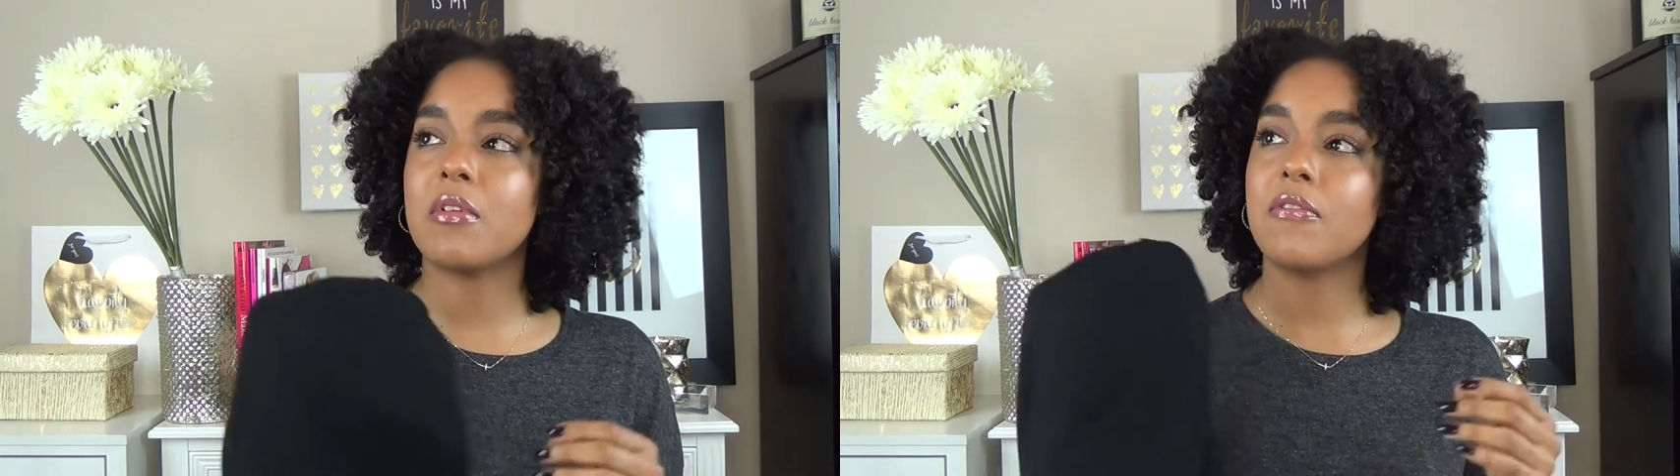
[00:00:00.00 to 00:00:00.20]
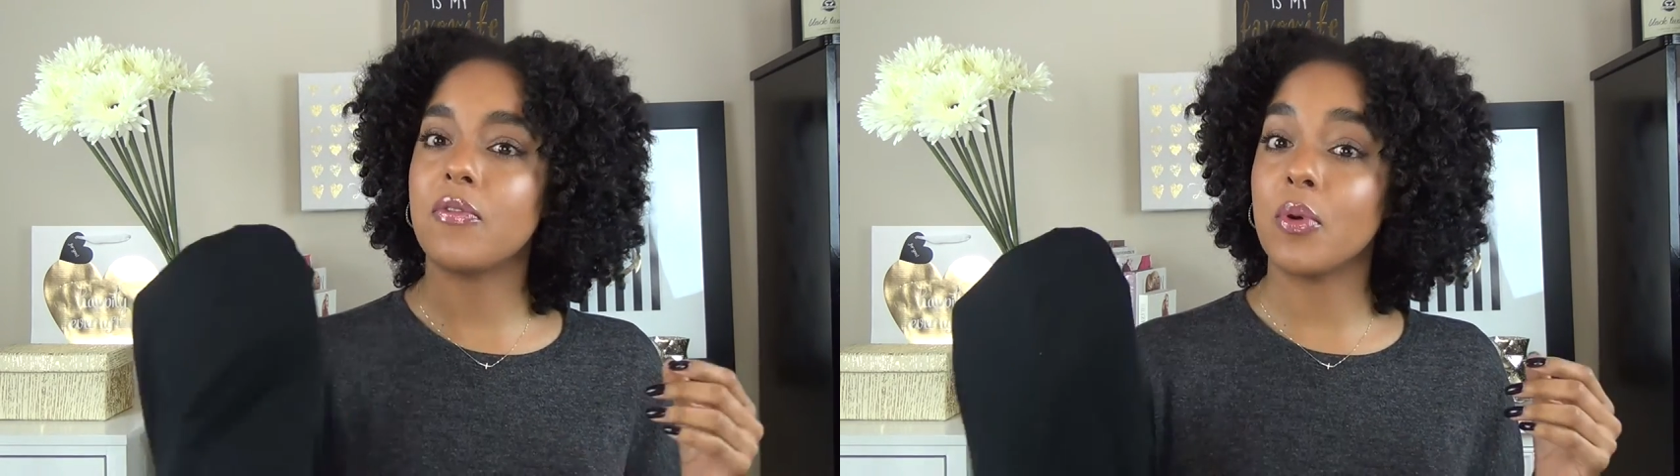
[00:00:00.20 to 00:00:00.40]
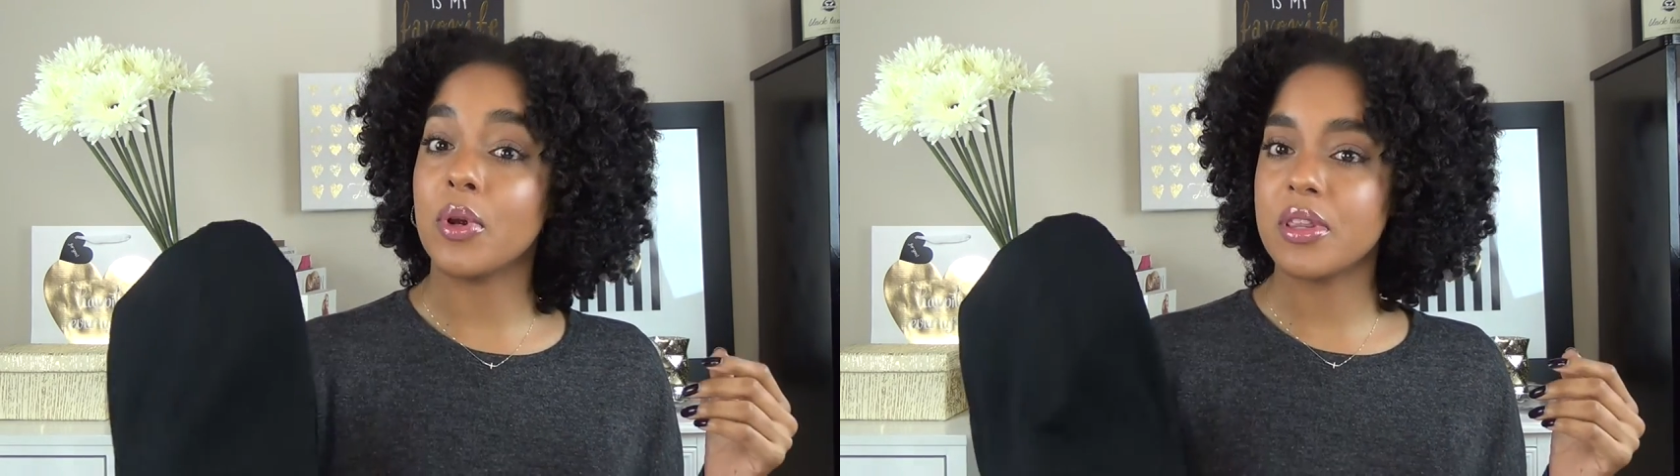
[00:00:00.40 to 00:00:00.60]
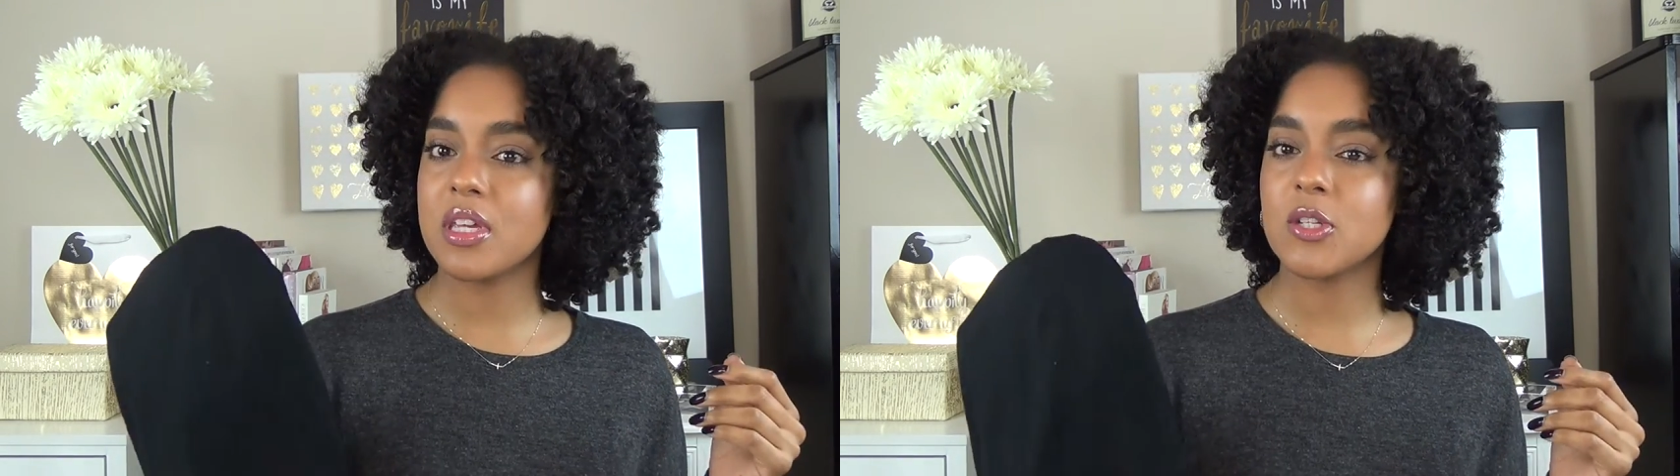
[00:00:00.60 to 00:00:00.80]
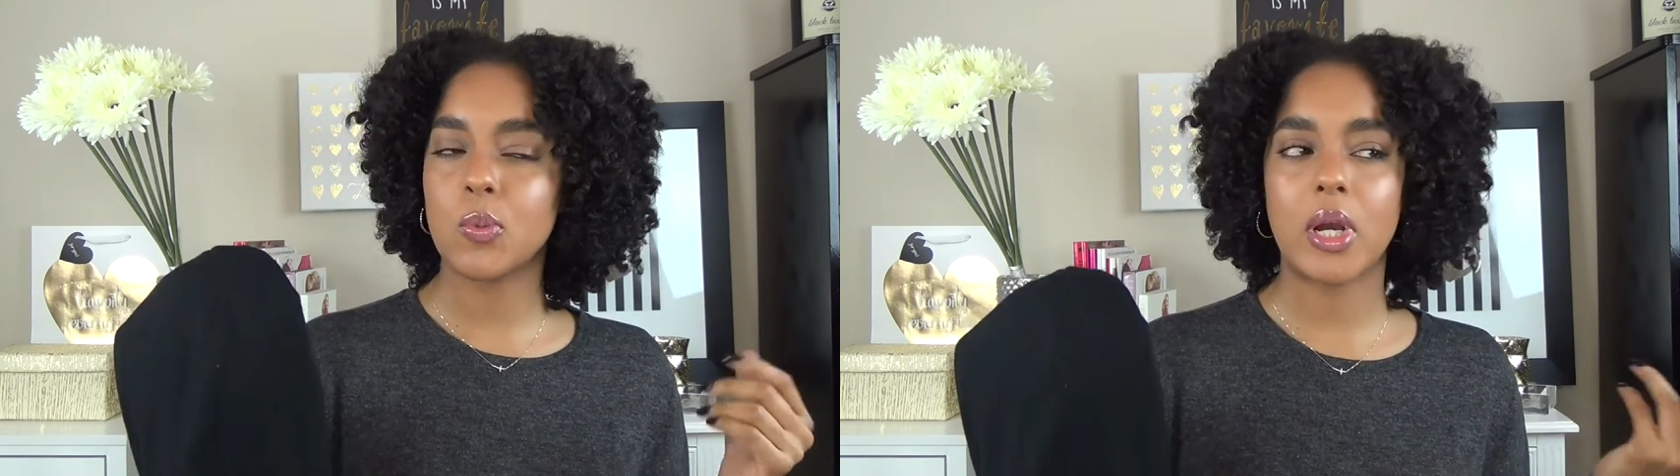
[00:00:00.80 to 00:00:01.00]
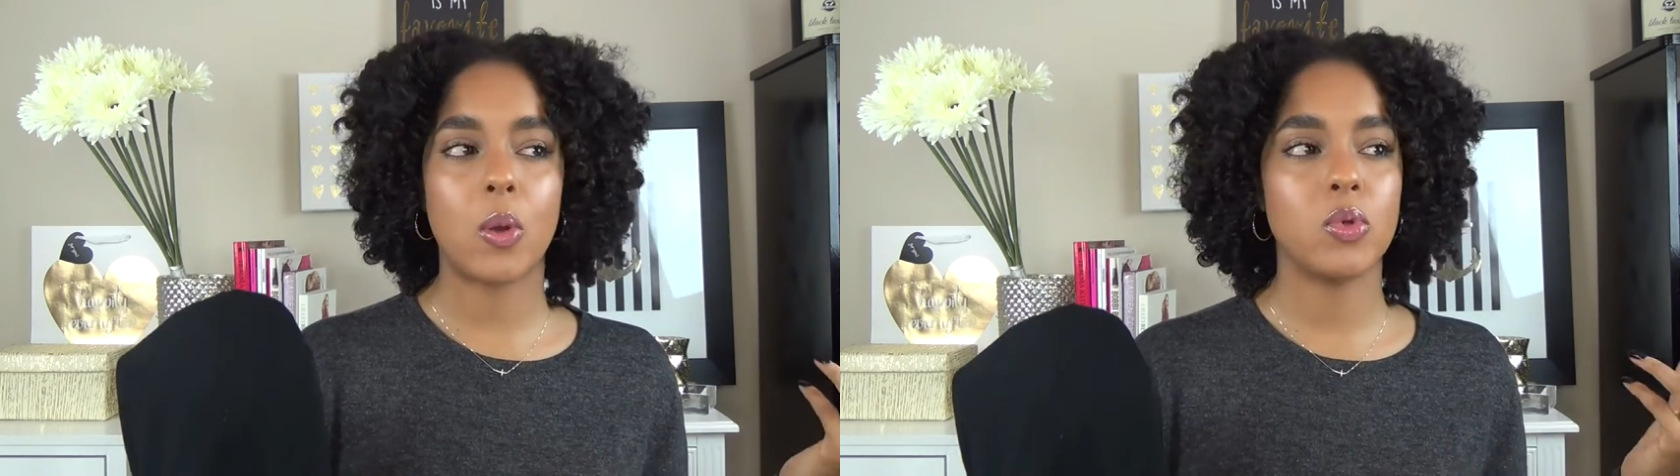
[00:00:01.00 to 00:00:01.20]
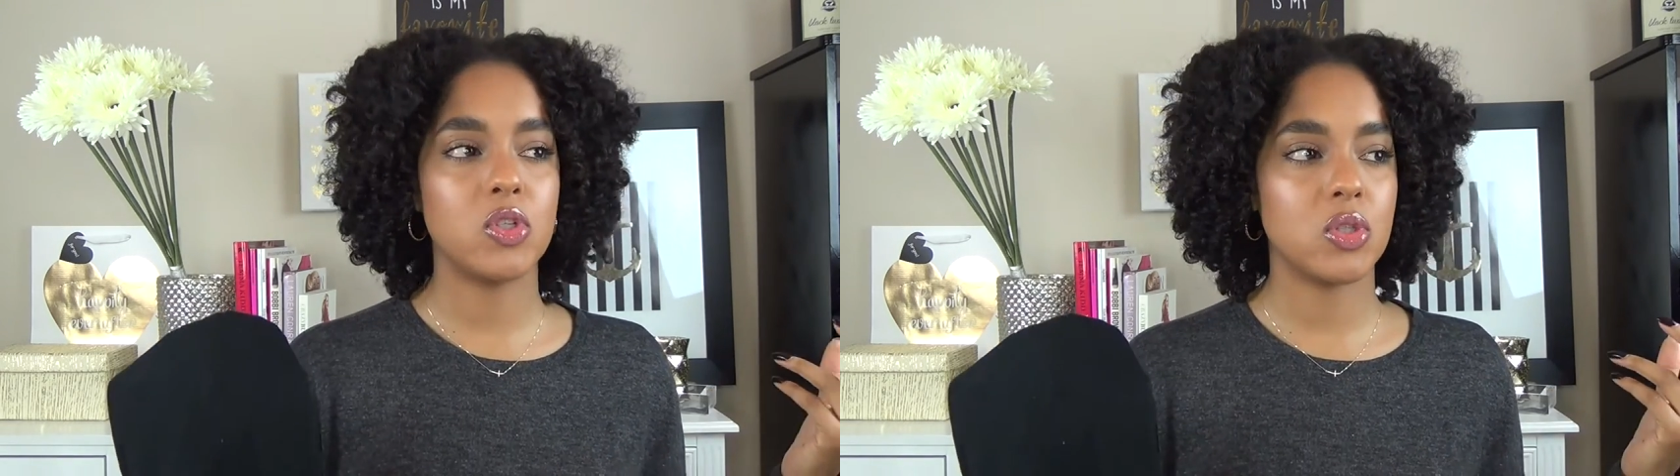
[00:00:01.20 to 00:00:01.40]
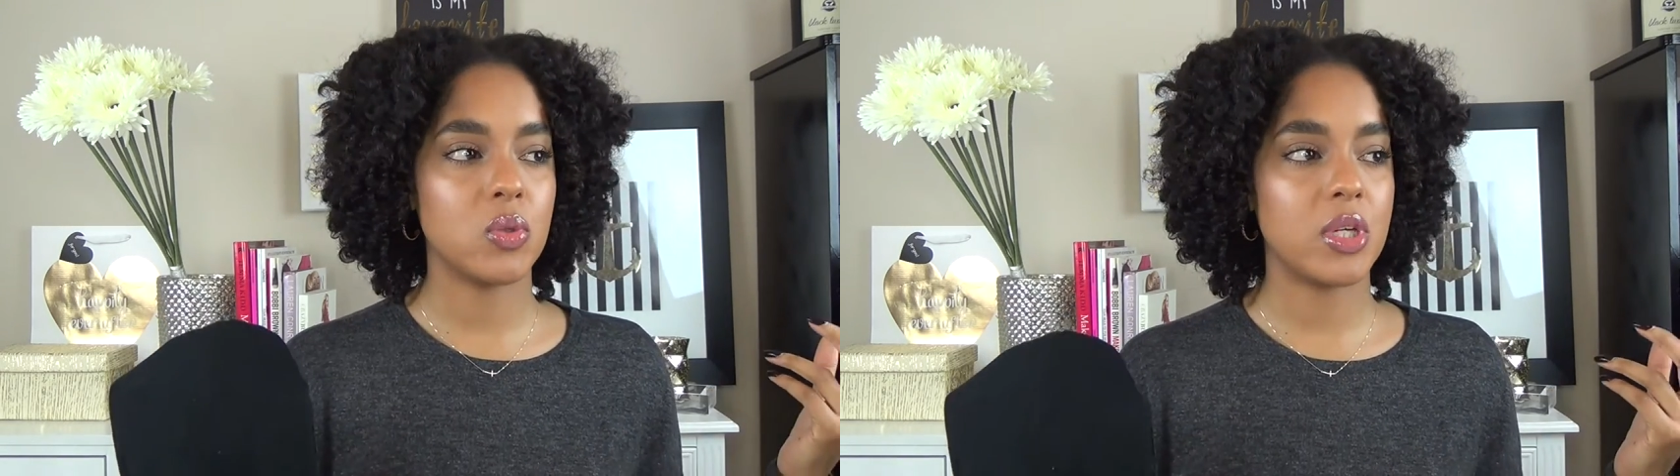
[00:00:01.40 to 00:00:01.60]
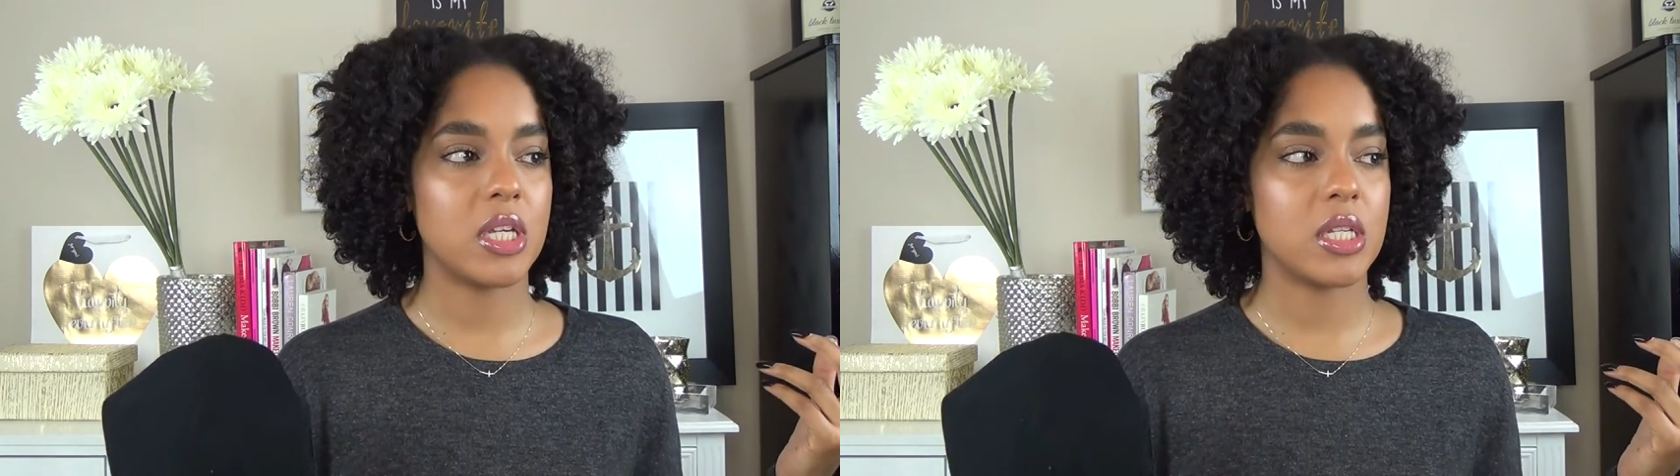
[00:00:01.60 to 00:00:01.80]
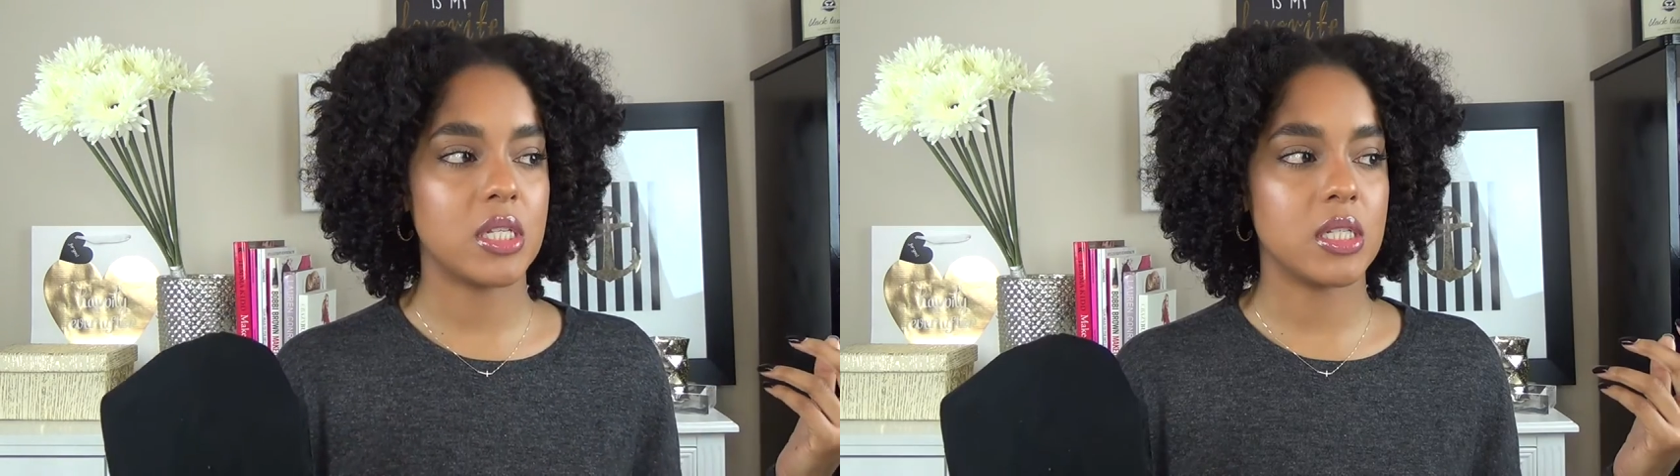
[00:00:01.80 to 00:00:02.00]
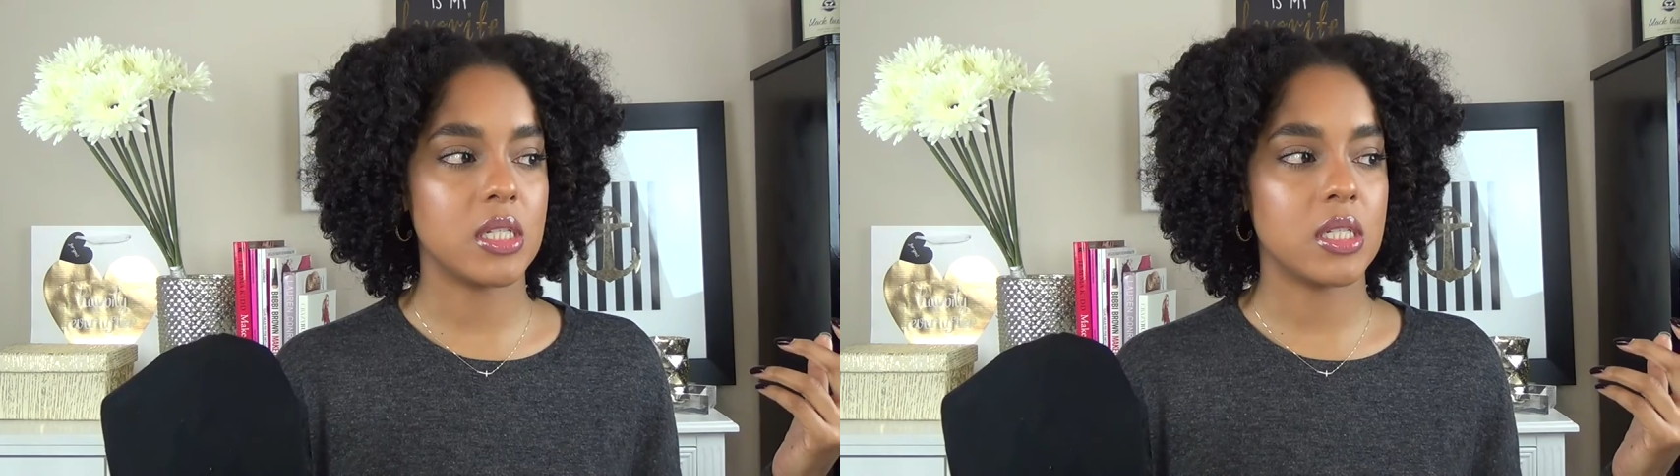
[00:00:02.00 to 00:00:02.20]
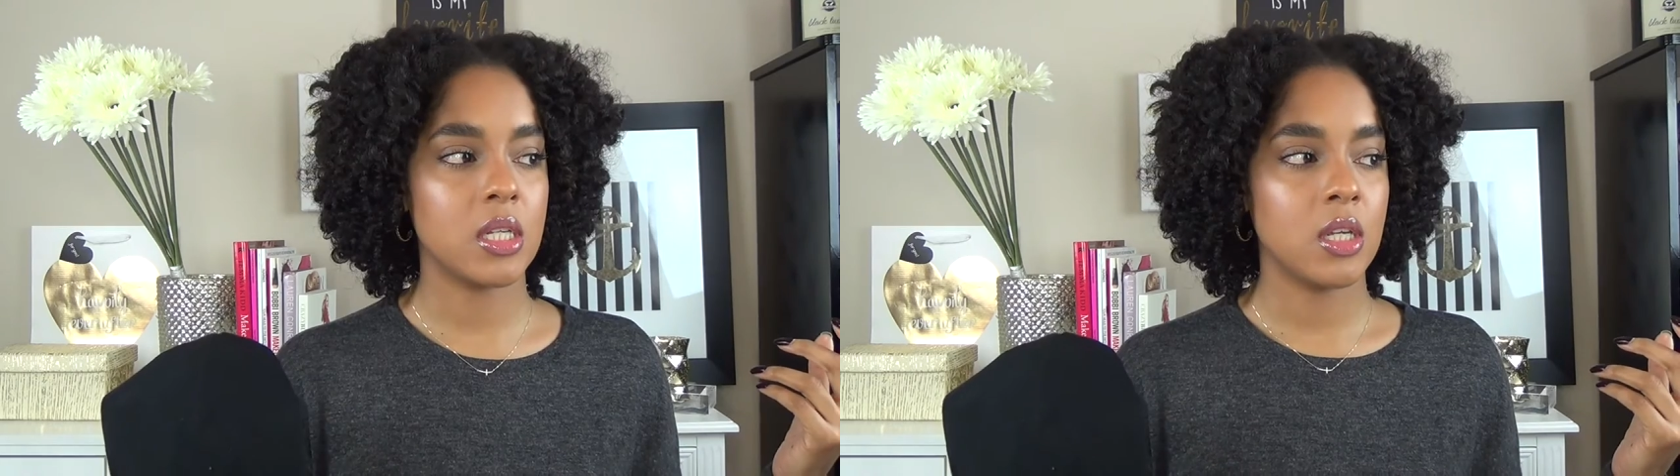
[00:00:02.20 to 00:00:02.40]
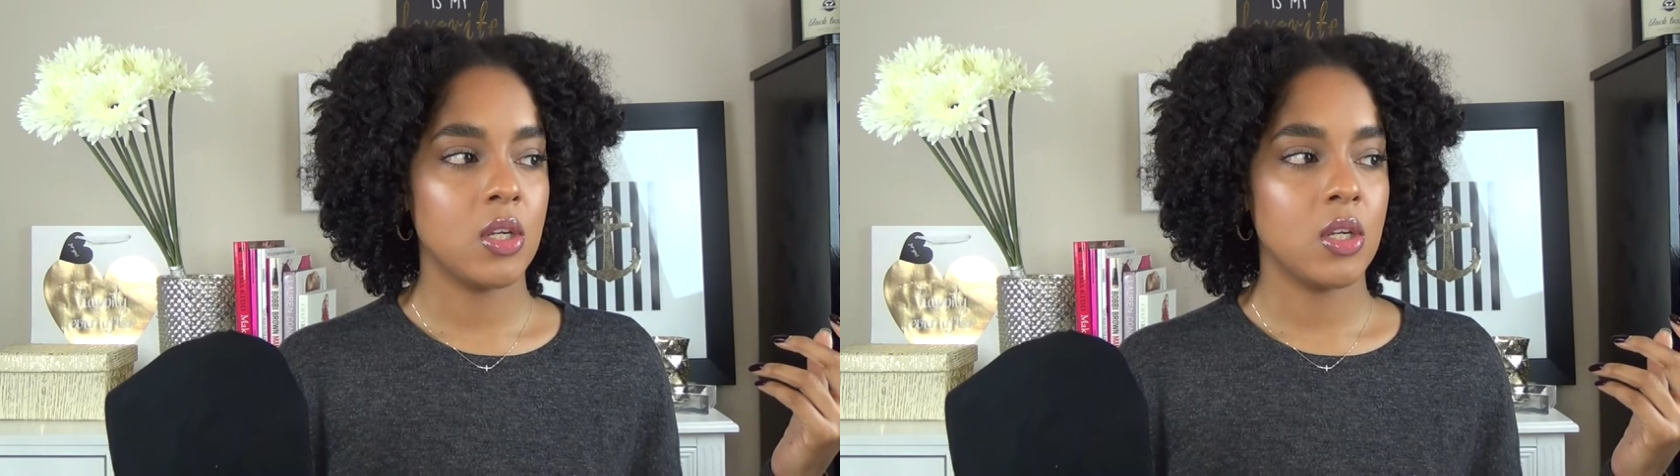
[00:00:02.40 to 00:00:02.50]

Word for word: before this what i would do is